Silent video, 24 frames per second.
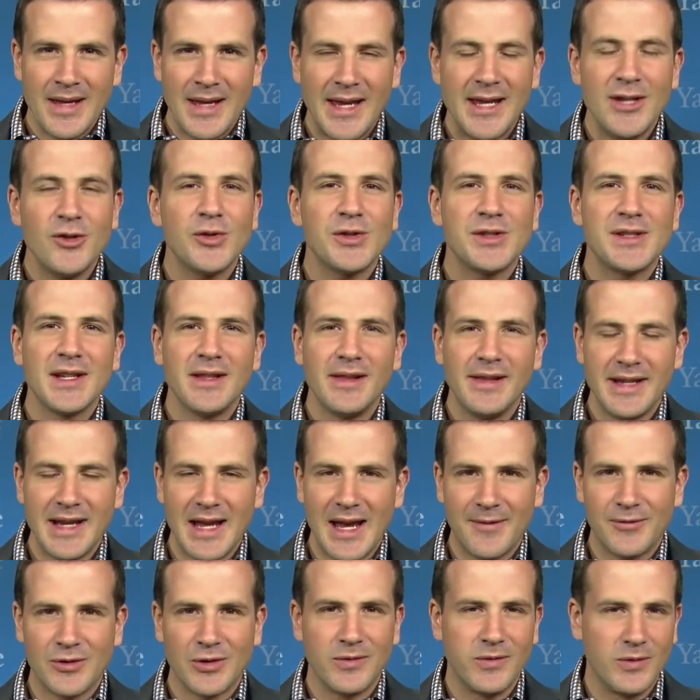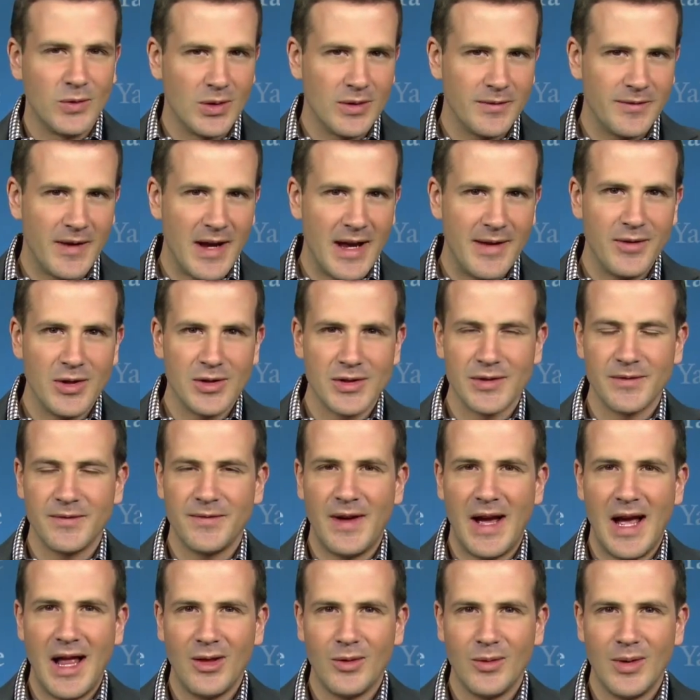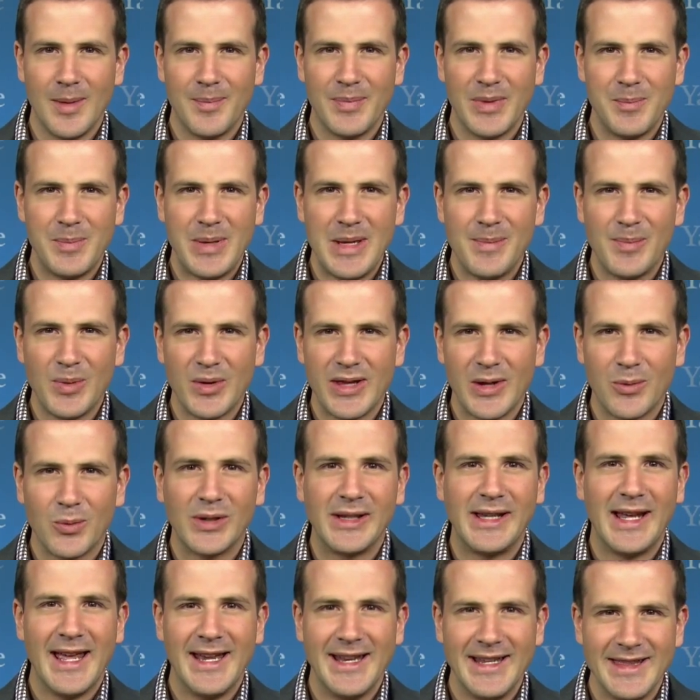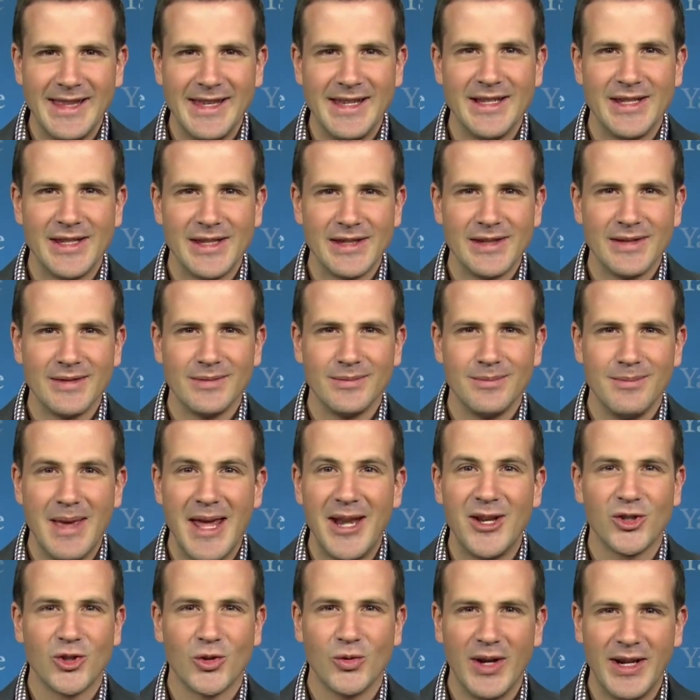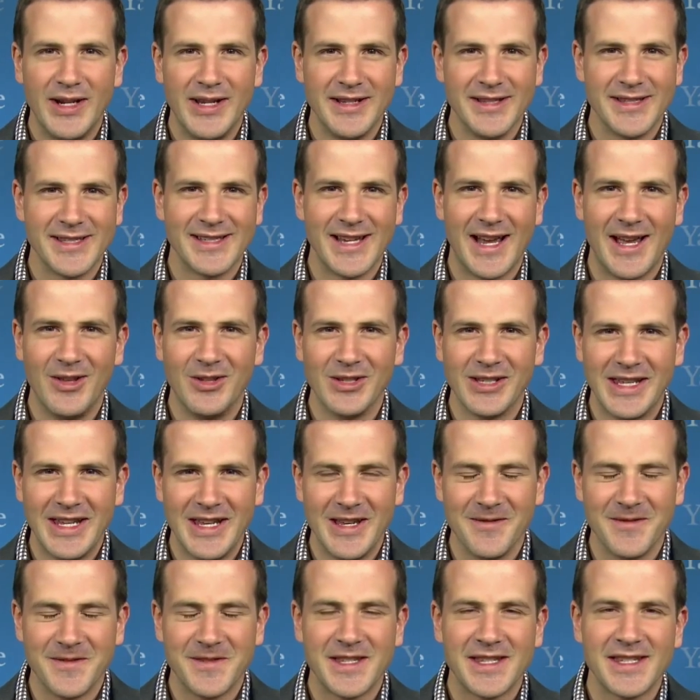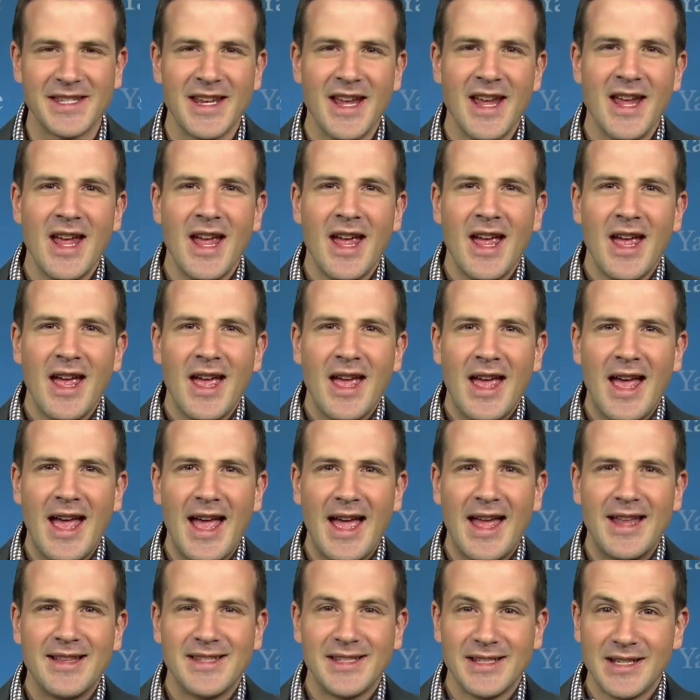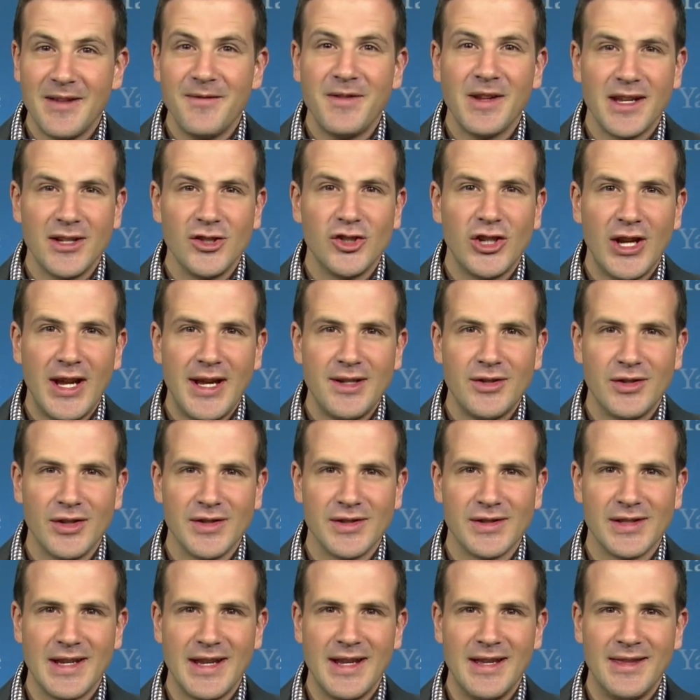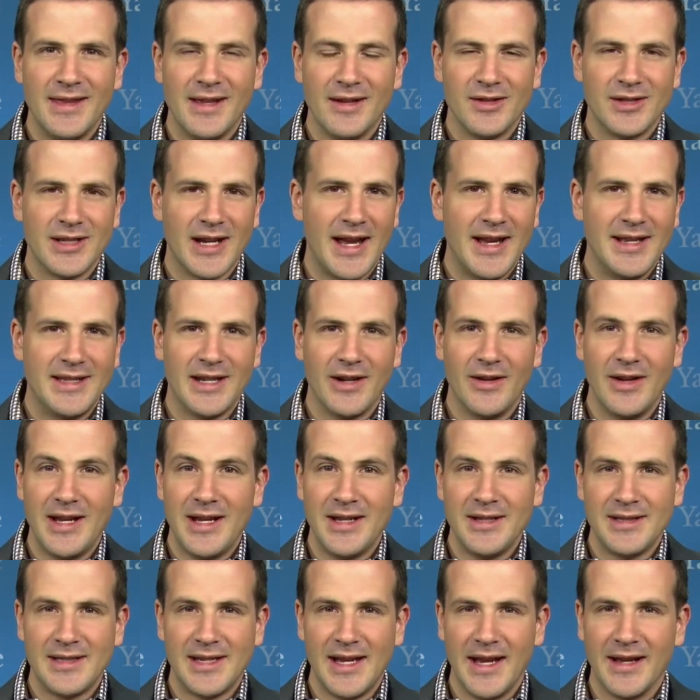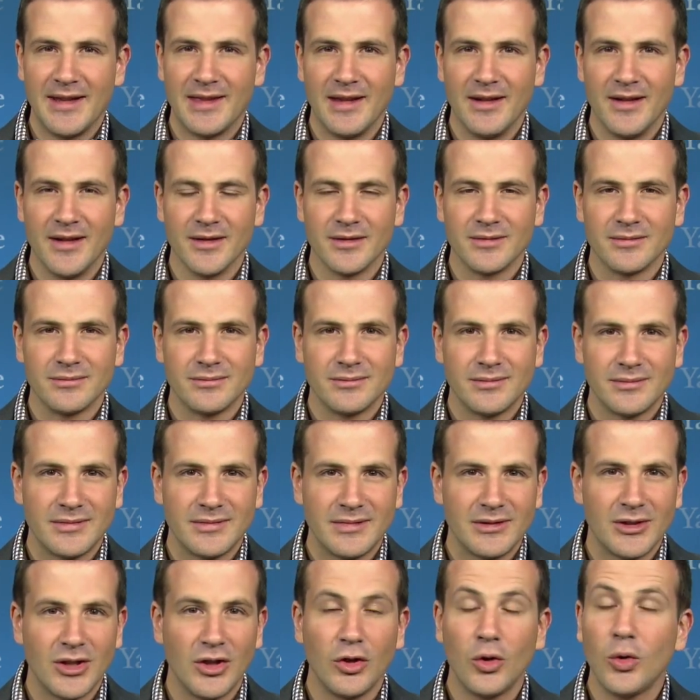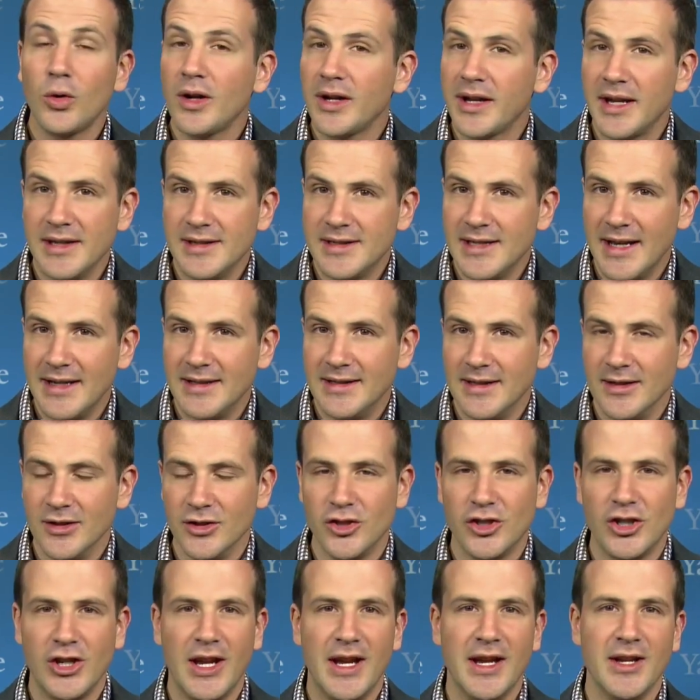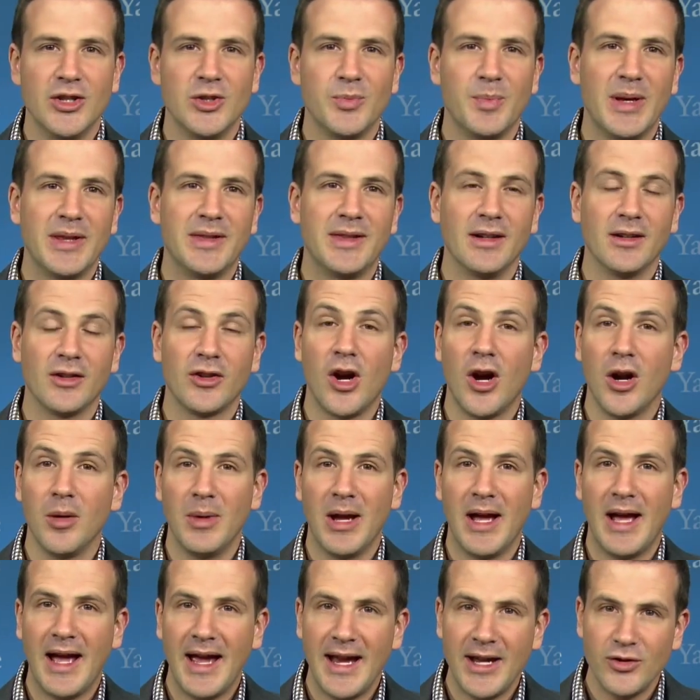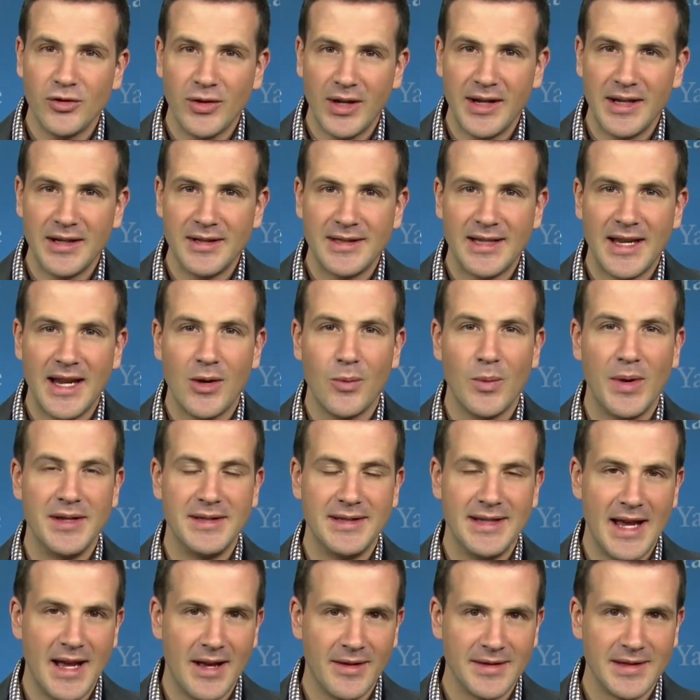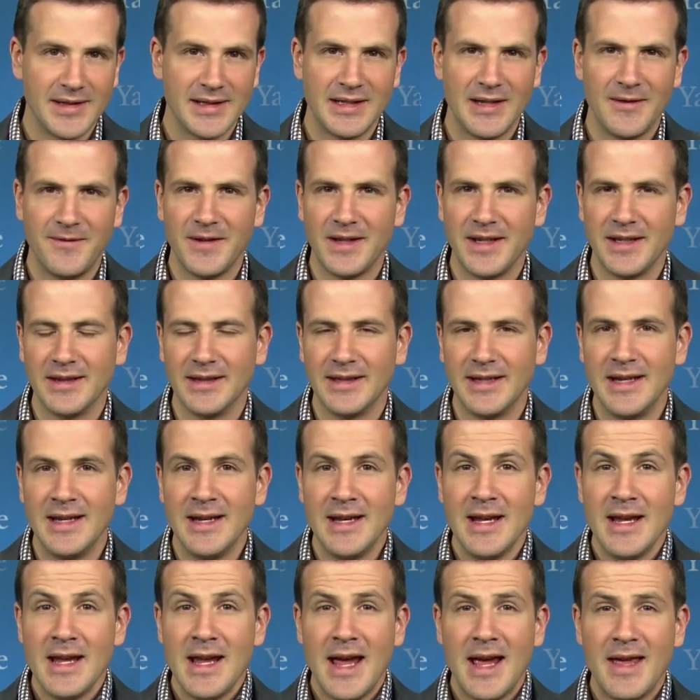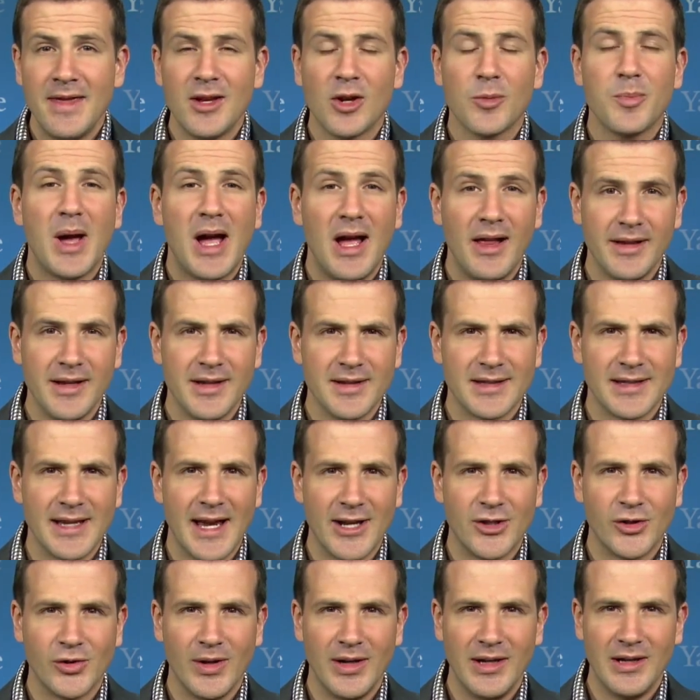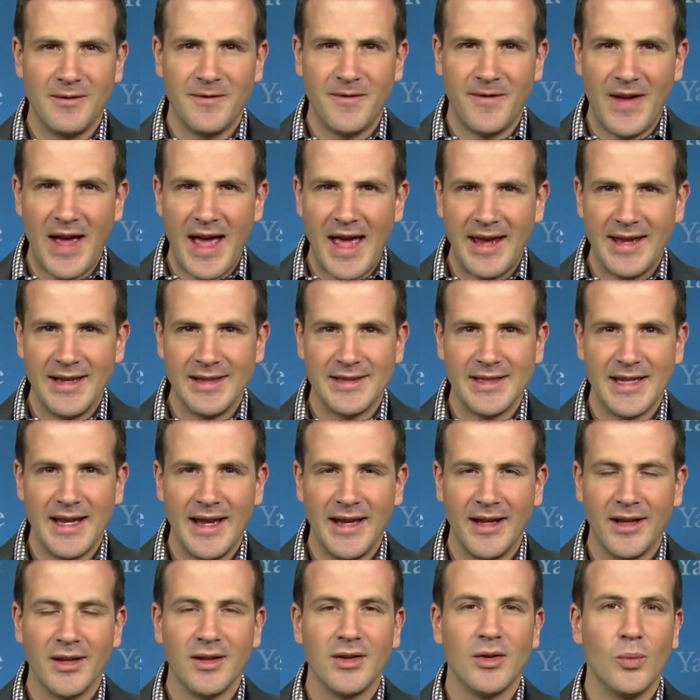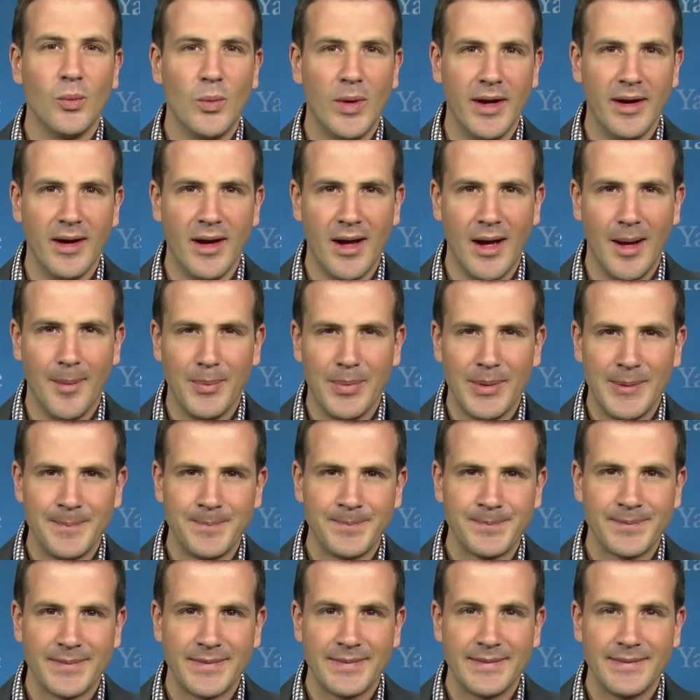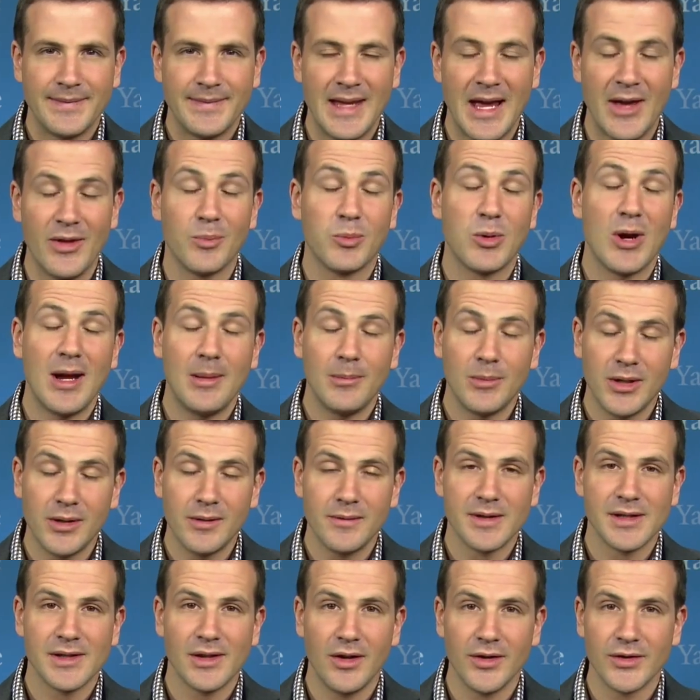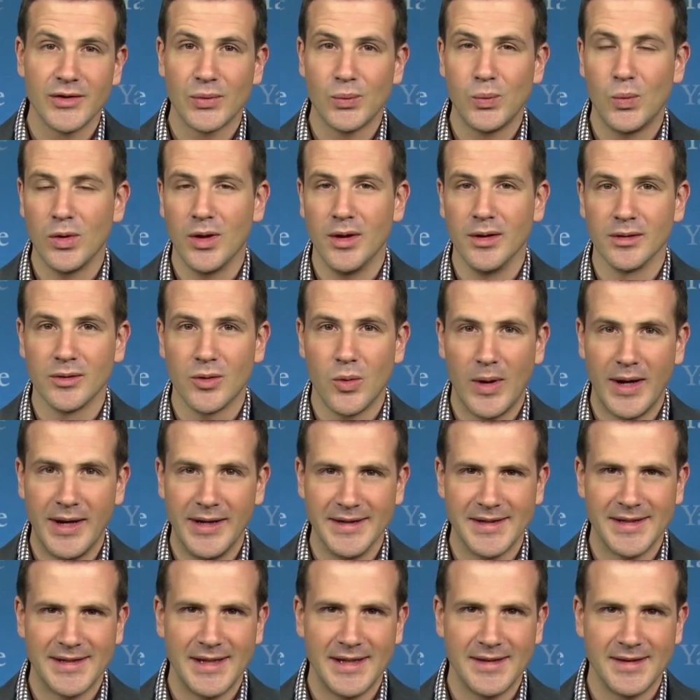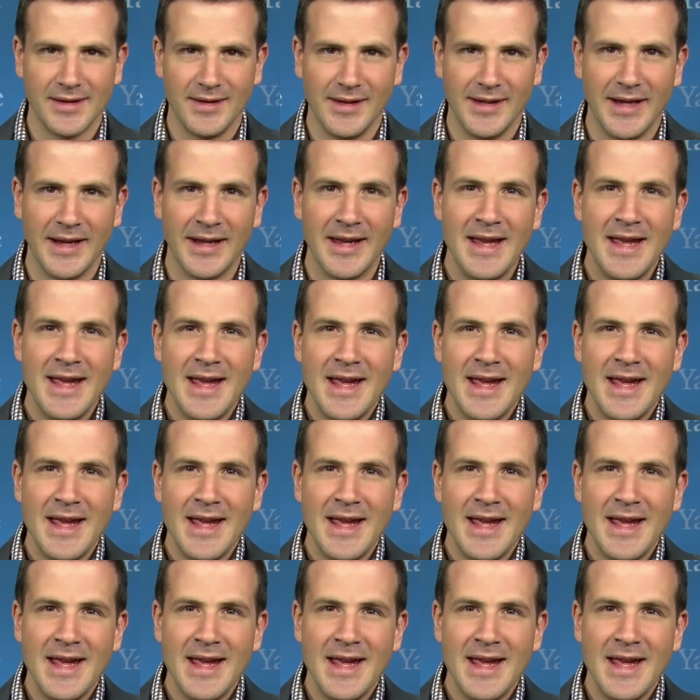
Interestingly, after four or five years of follow up, the people that were getting these Mediterranean style gifts had significant changes in their dietary intake. Their caloric intake didn't change, but their carbohydrate intake went down significantly and their polyunsaturated fat intake went up. Now, the primary results weren't quite as sizzling.